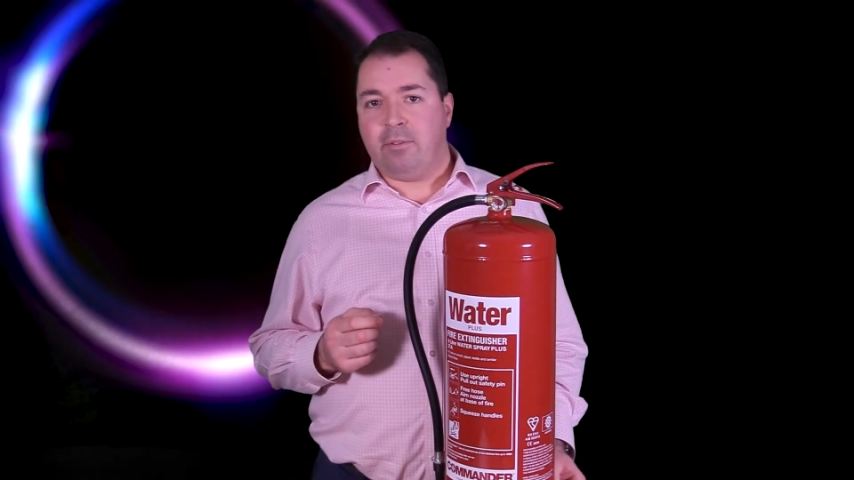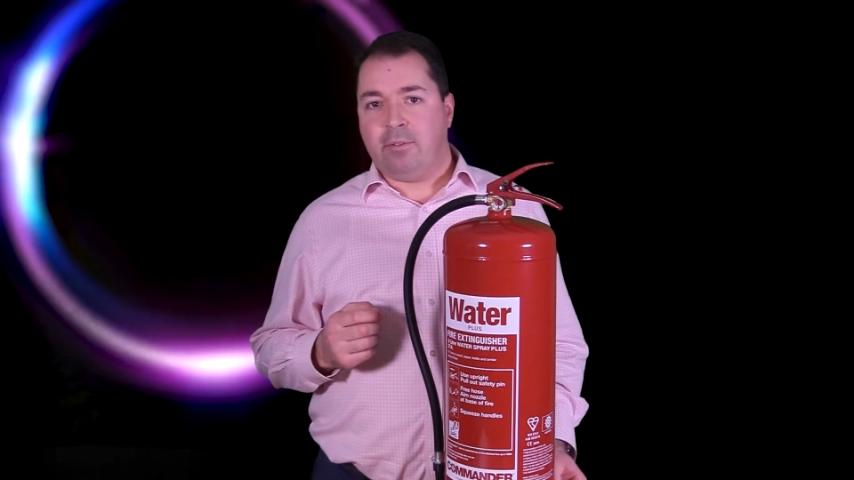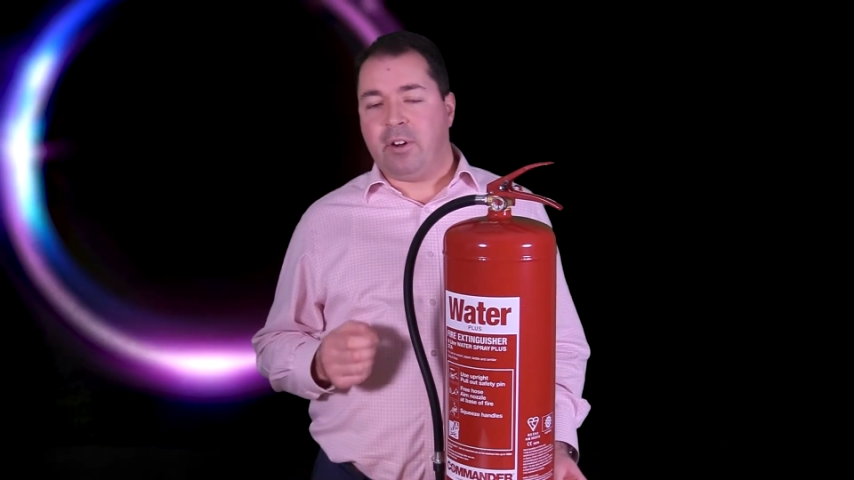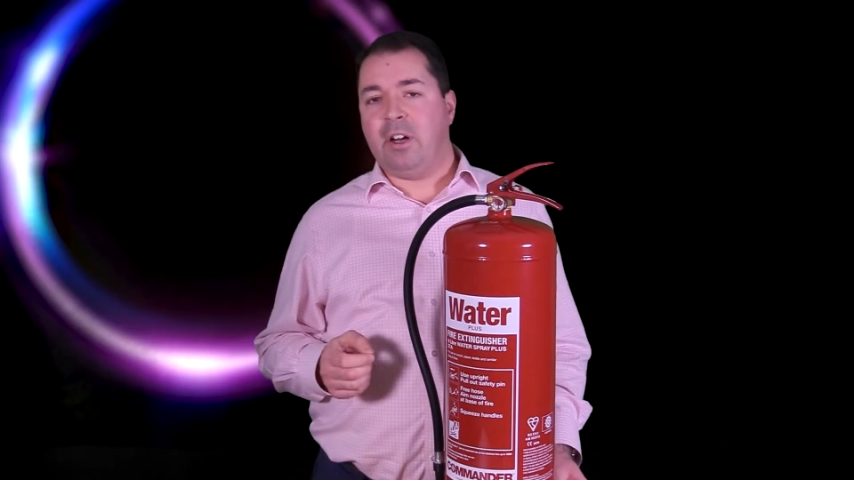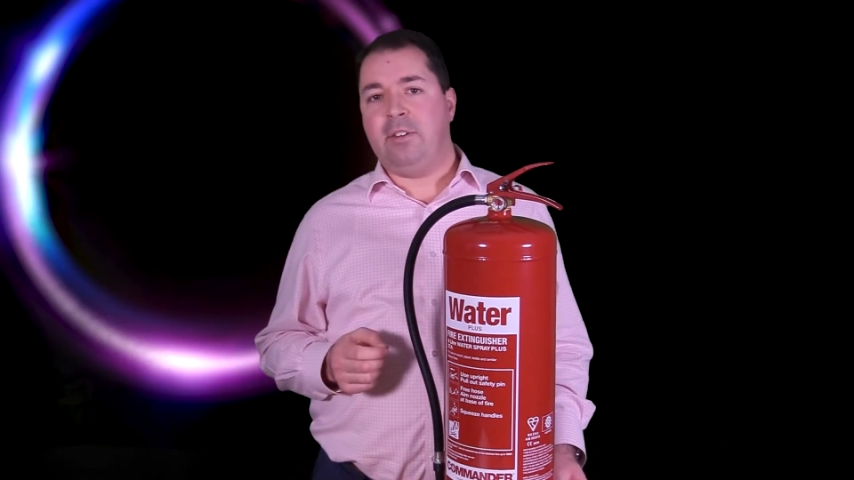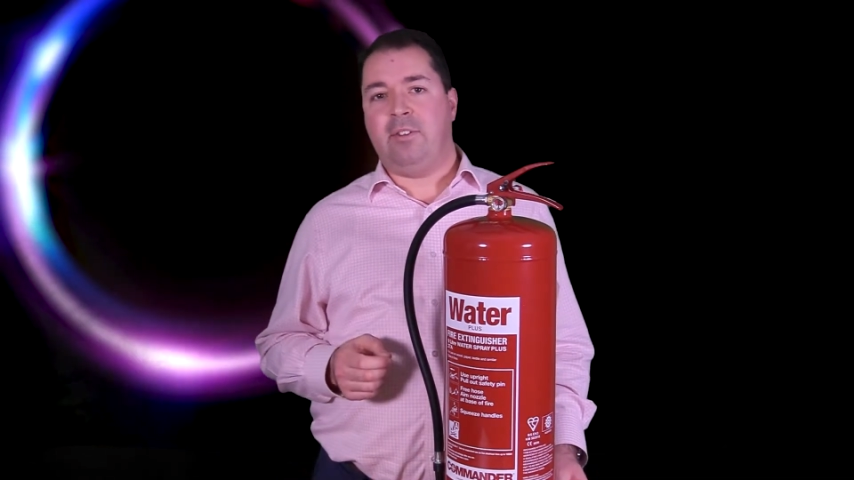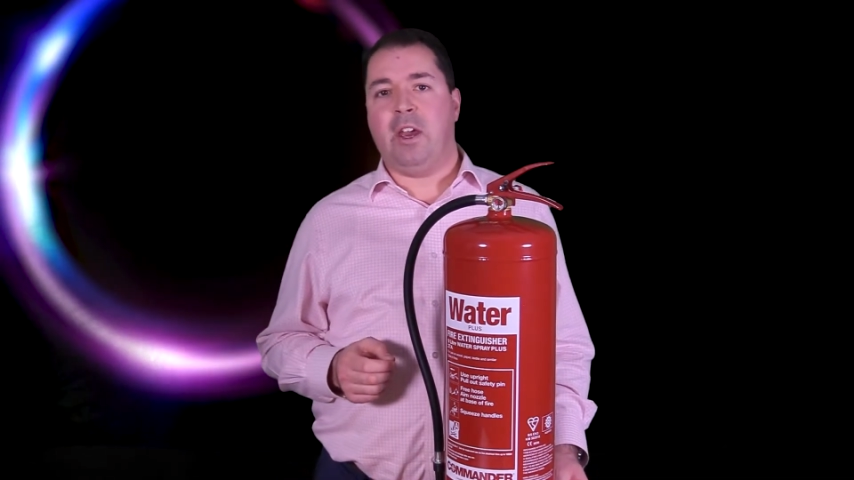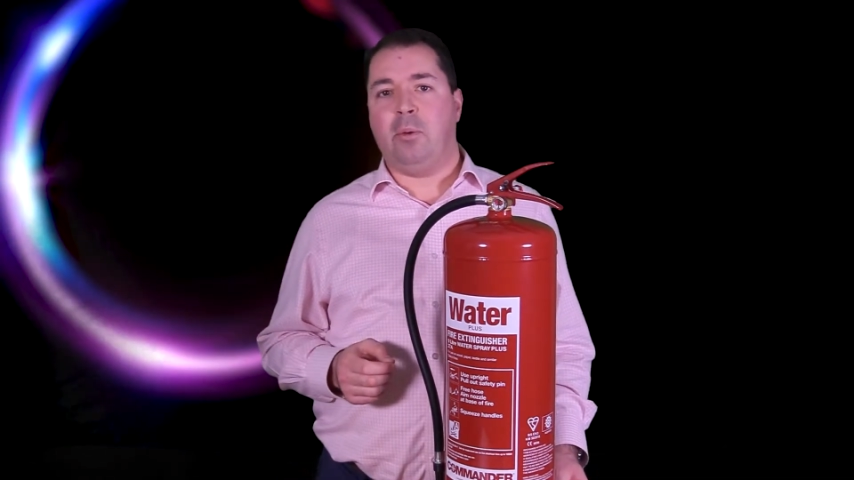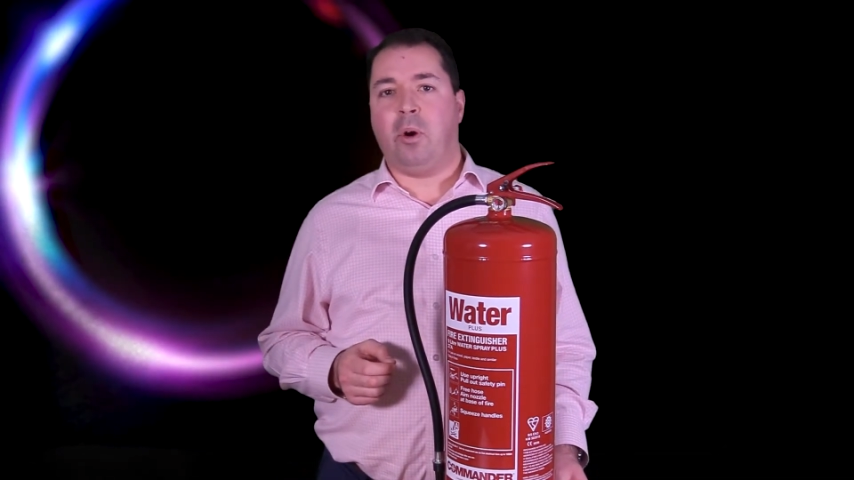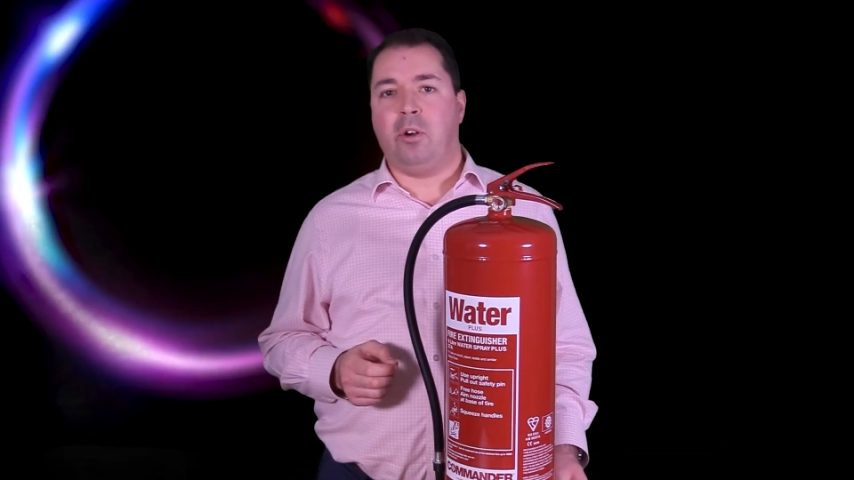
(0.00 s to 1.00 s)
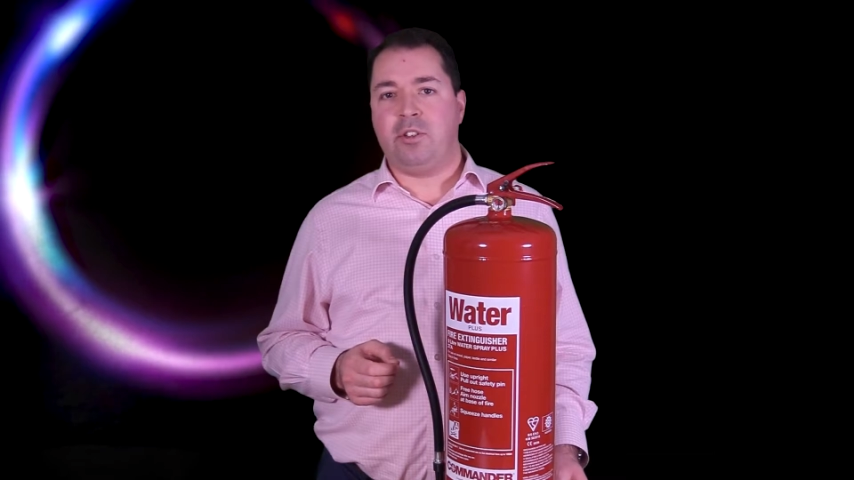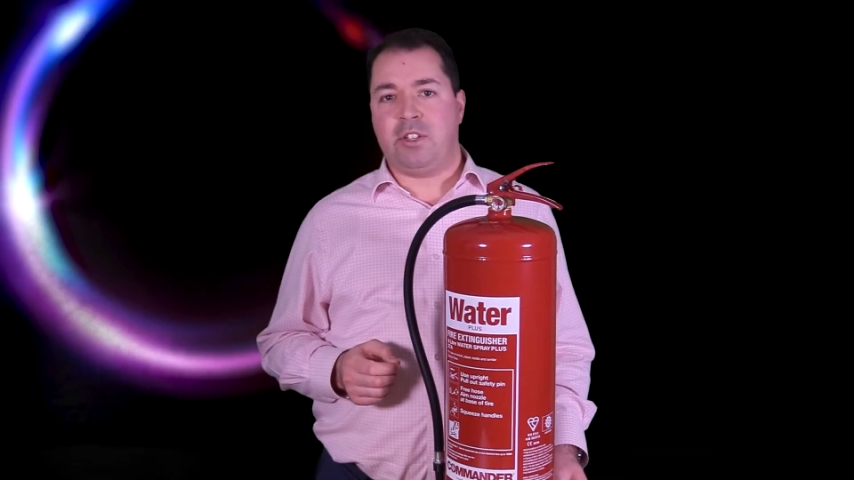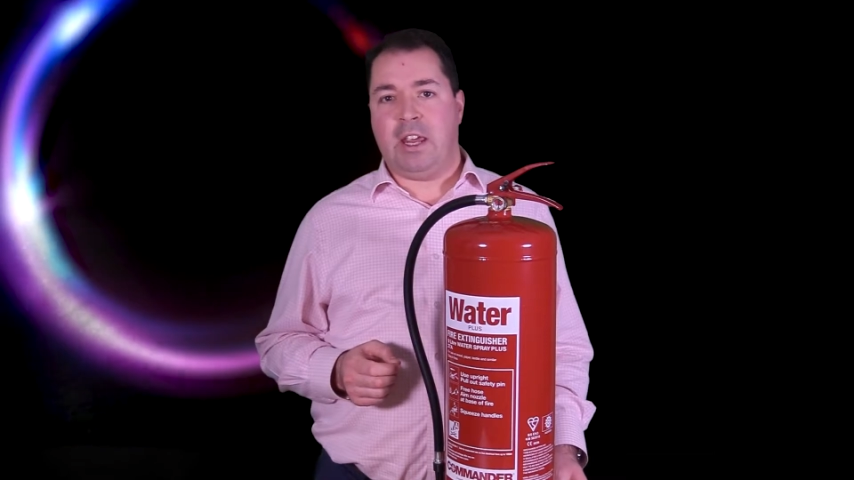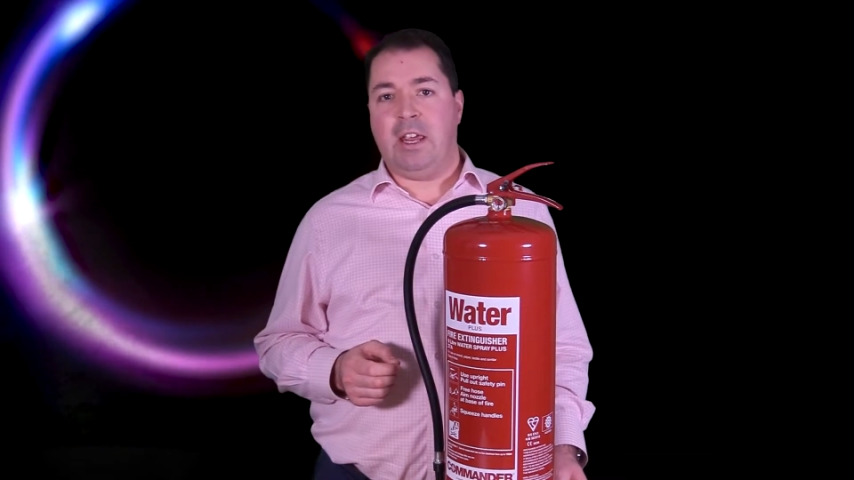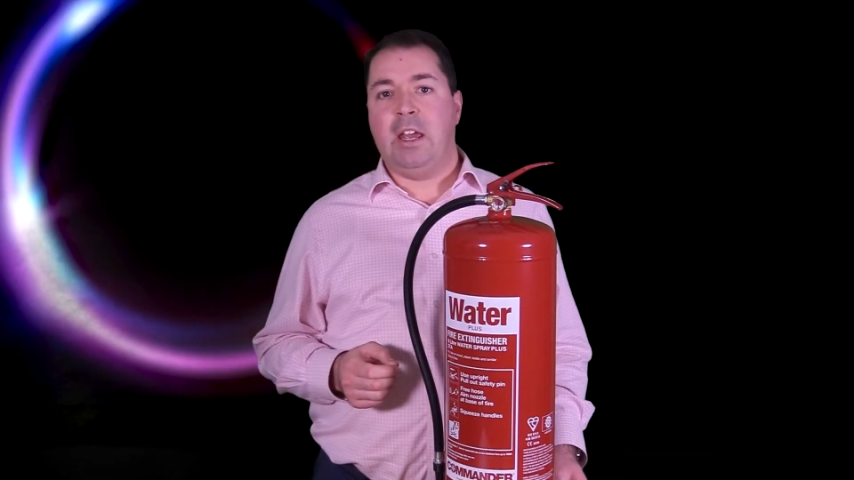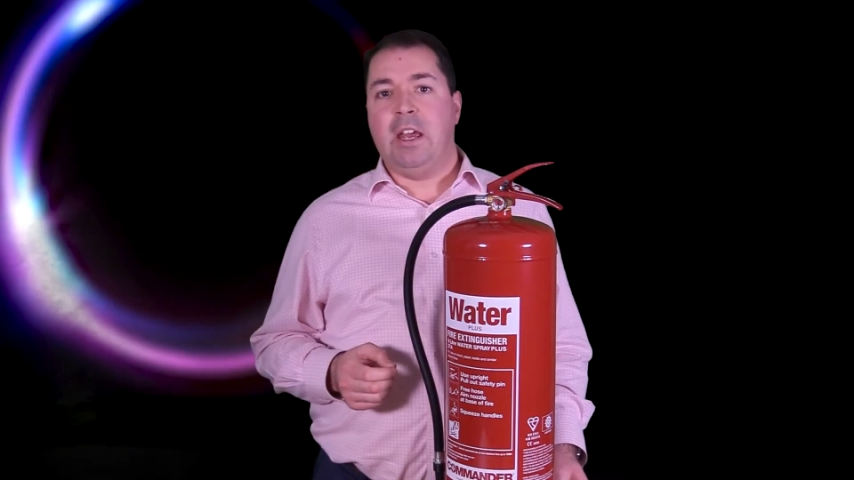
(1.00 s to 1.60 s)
5-year warranty,